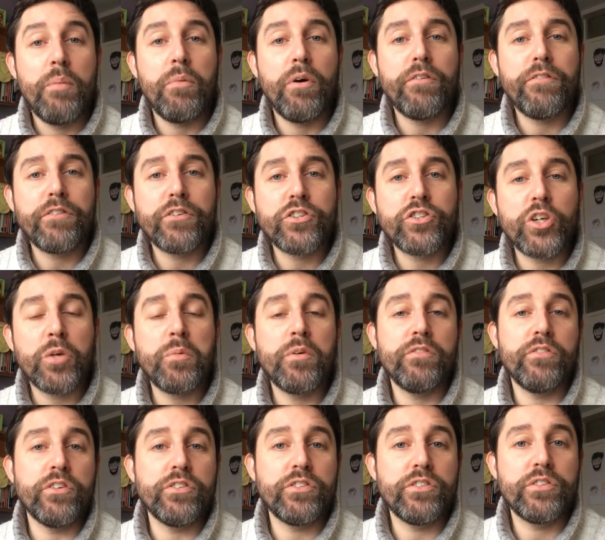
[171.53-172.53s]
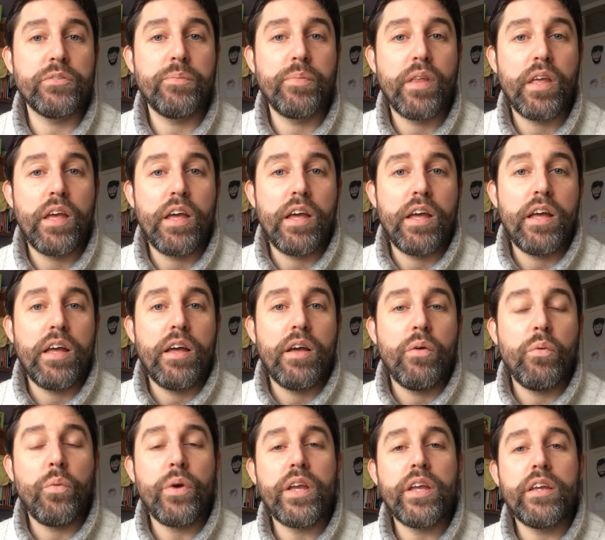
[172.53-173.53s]
But for some of us,
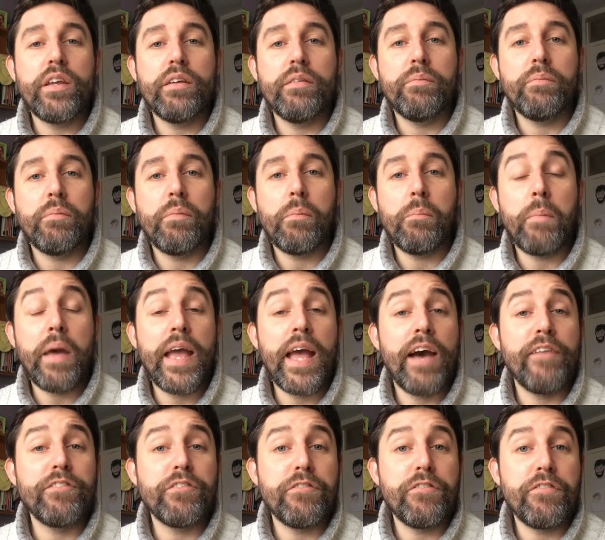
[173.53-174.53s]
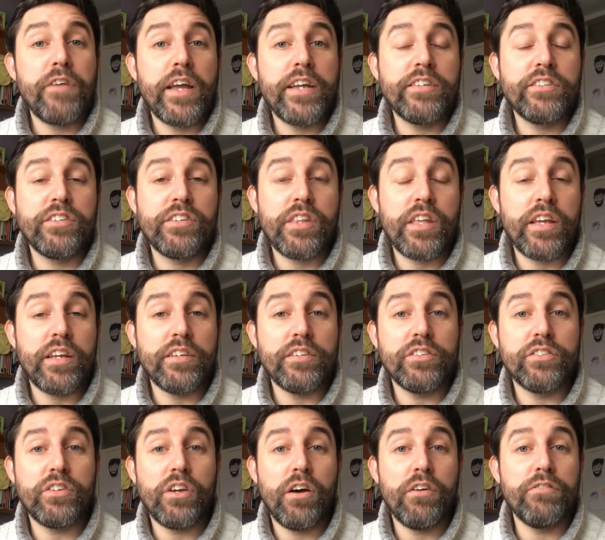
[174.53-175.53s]
we may have to face
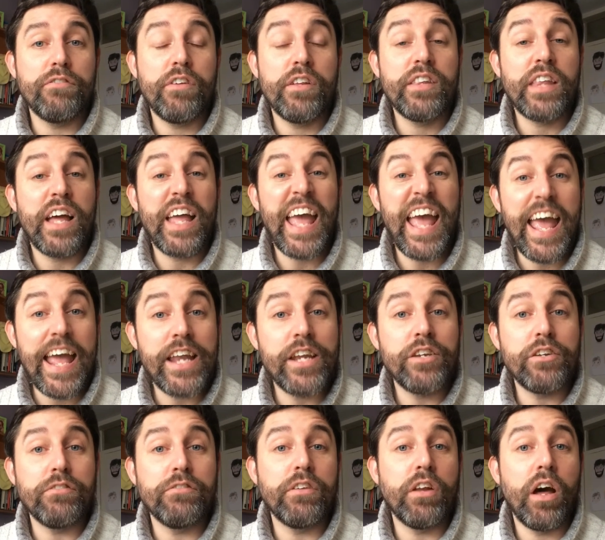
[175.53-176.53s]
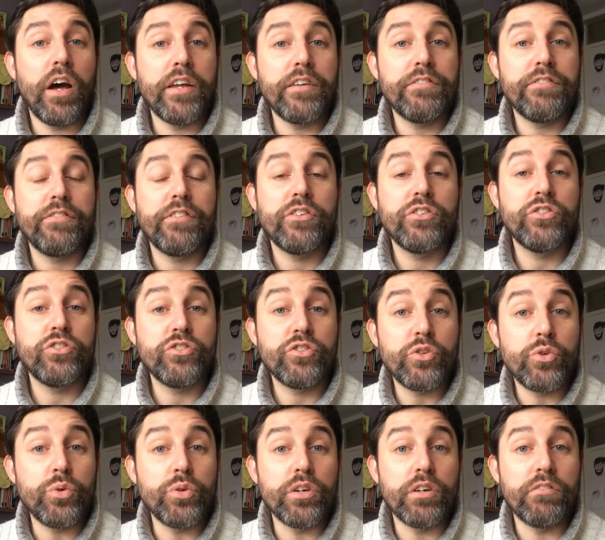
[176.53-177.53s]
things of the end of life
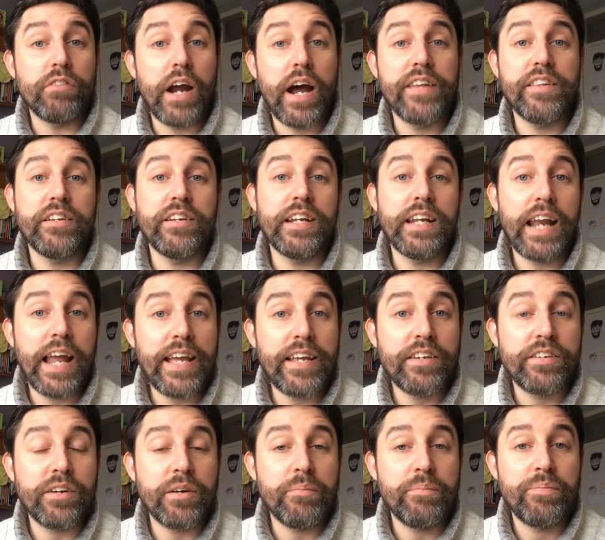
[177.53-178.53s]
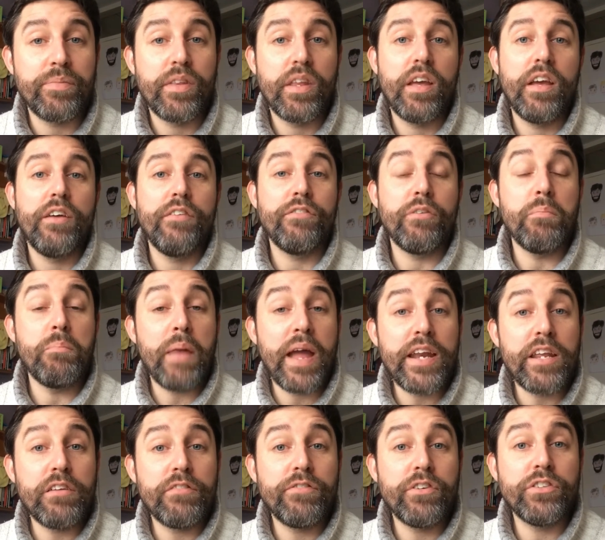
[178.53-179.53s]
sooner rather than later. For
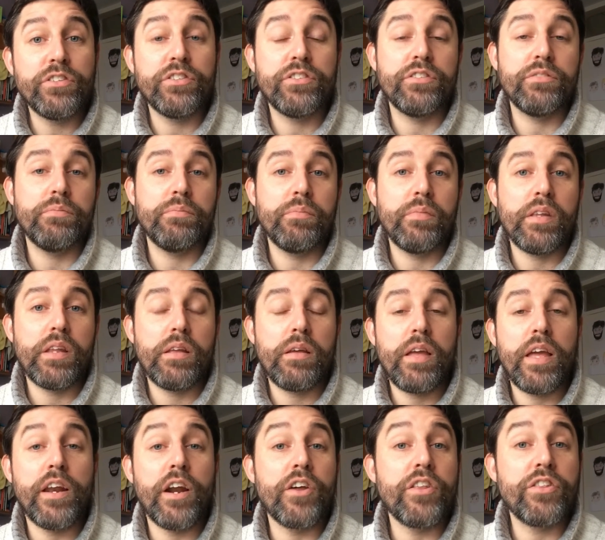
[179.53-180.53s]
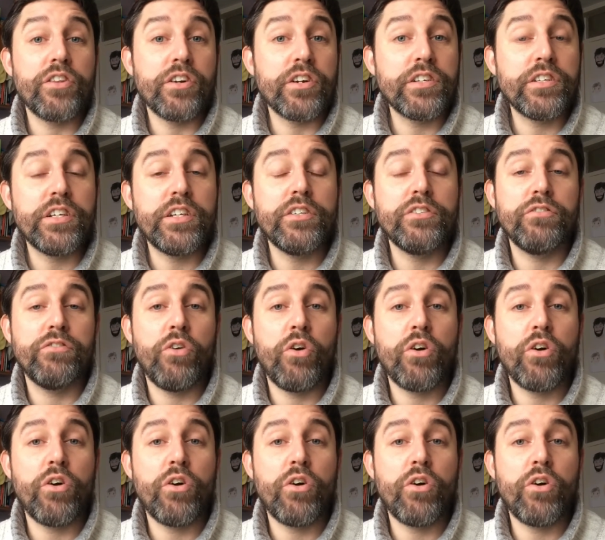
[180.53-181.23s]
many of us in our 30s,